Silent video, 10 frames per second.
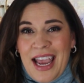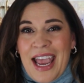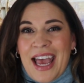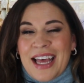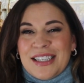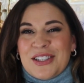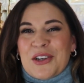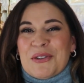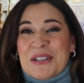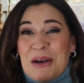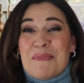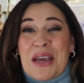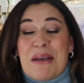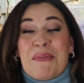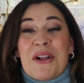And so some
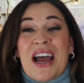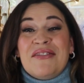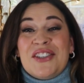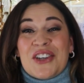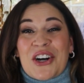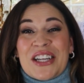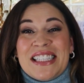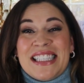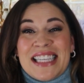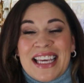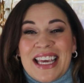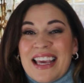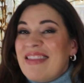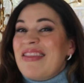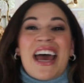people have started
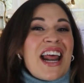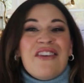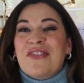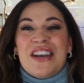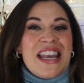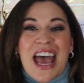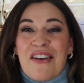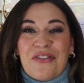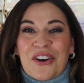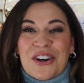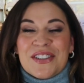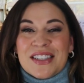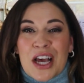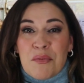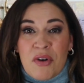singing that have never
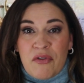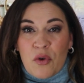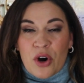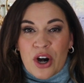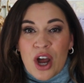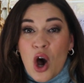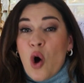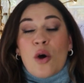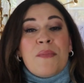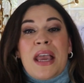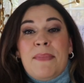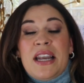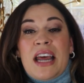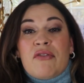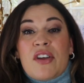sung before, or maybe
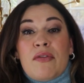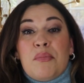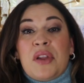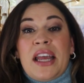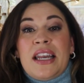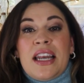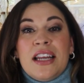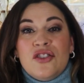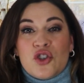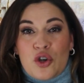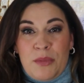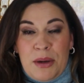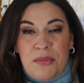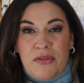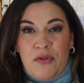never even played an
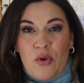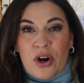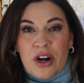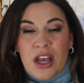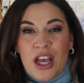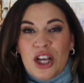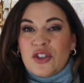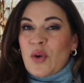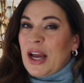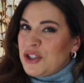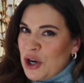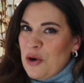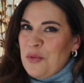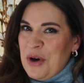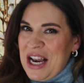instrument before. So I
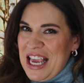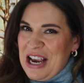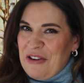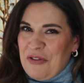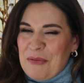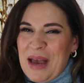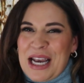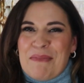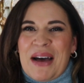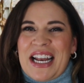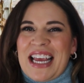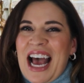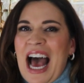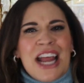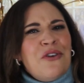don't want to hear from anybody,
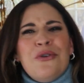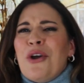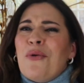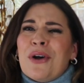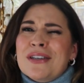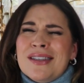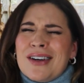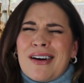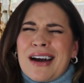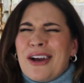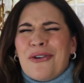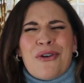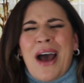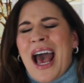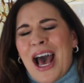I don't know where to start, I don't
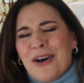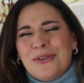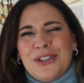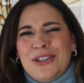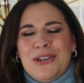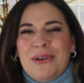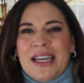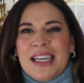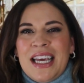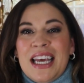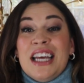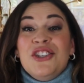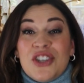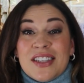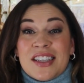know how to do it.
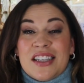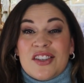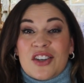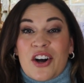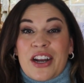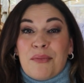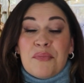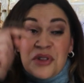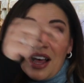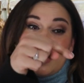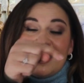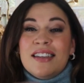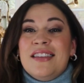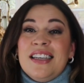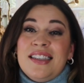Just get started. Plus,
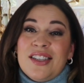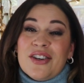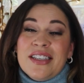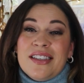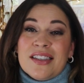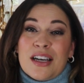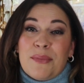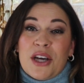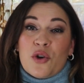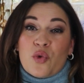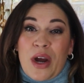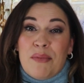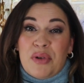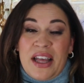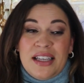this series is going to be a
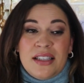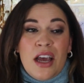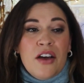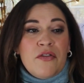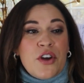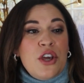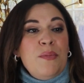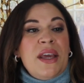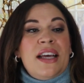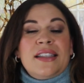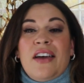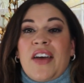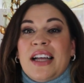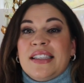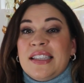great place for you because I've
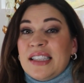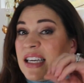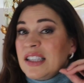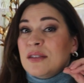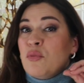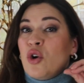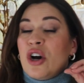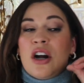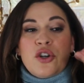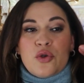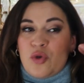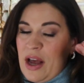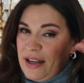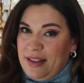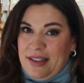got 6 more
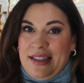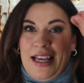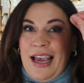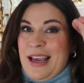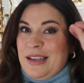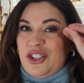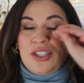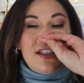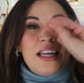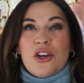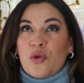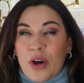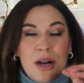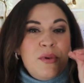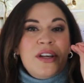just
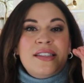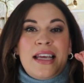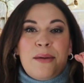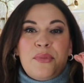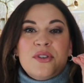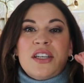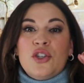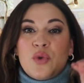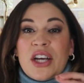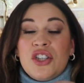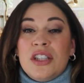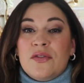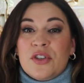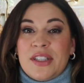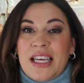incredible examples and directions
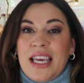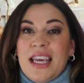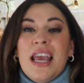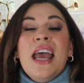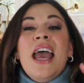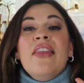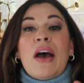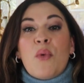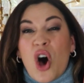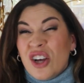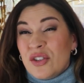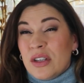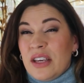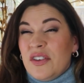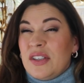for singing that will also
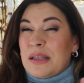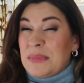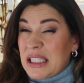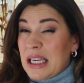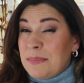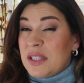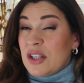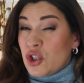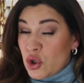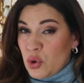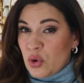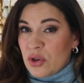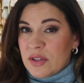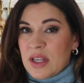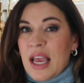give you some tips and
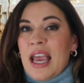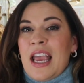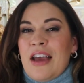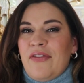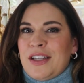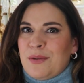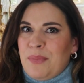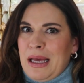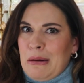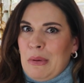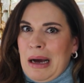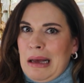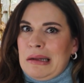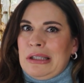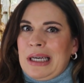tools if it's been a
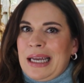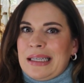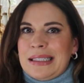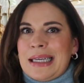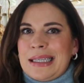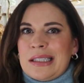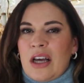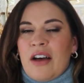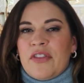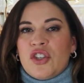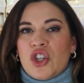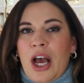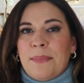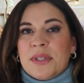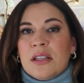while and you got to dust off the
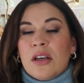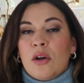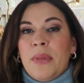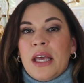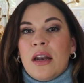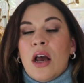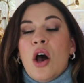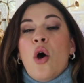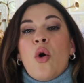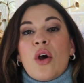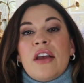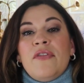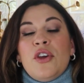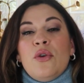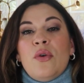chops a little bit, or
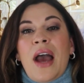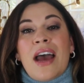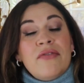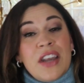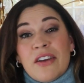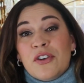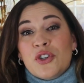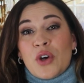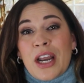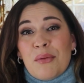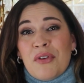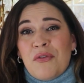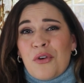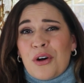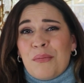if you have never tried it
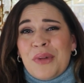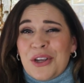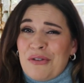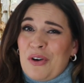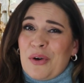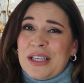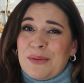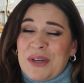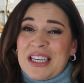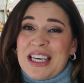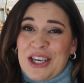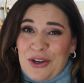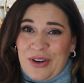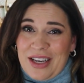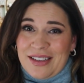before but you've always been
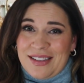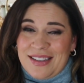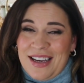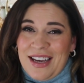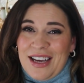curious.